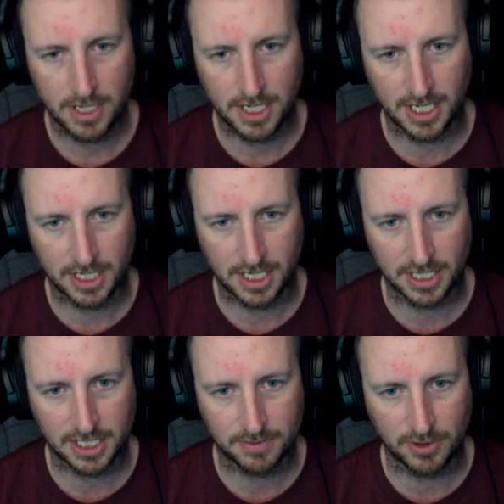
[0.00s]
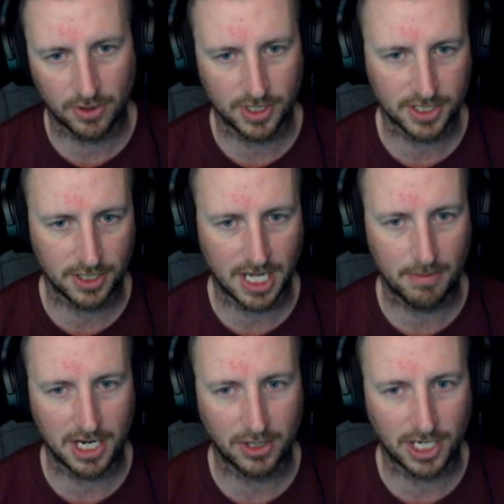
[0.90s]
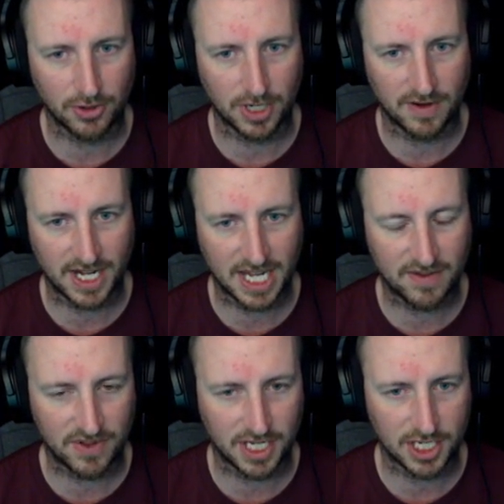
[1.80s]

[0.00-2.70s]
And that gives me, well, it's not that menu. I have the